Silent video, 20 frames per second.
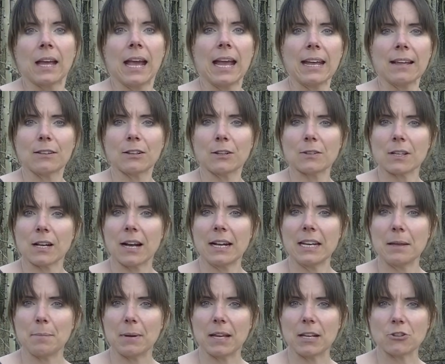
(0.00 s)
Hey, there's a
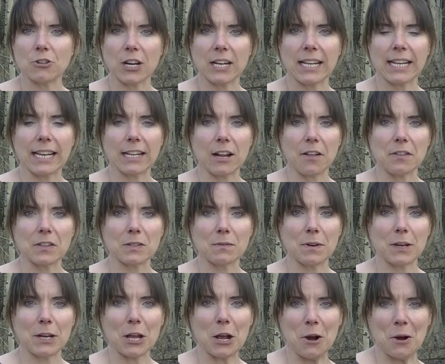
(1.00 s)
honeybee trying to get on this
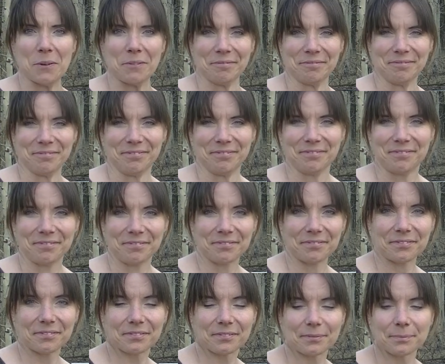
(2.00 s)
video.
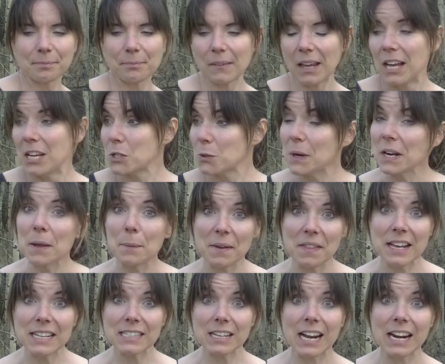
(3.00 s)
So anyway,
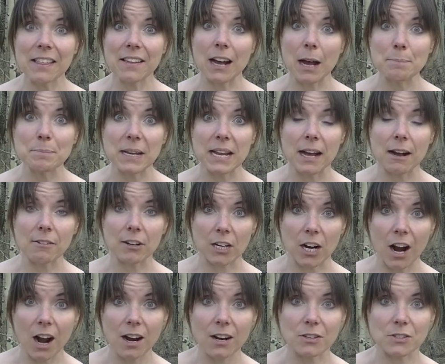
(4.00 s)
that's kind of the update of our
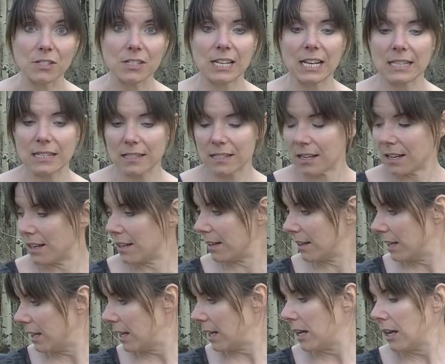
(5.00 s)
cars. That's
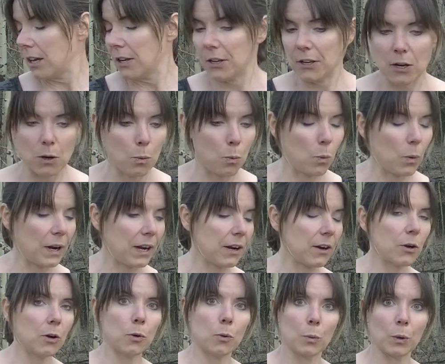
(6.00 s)
you know,
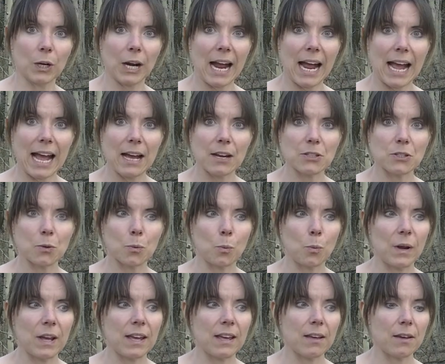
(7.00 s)
where we're at
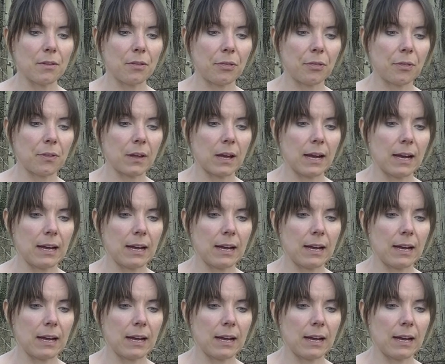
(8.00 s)
with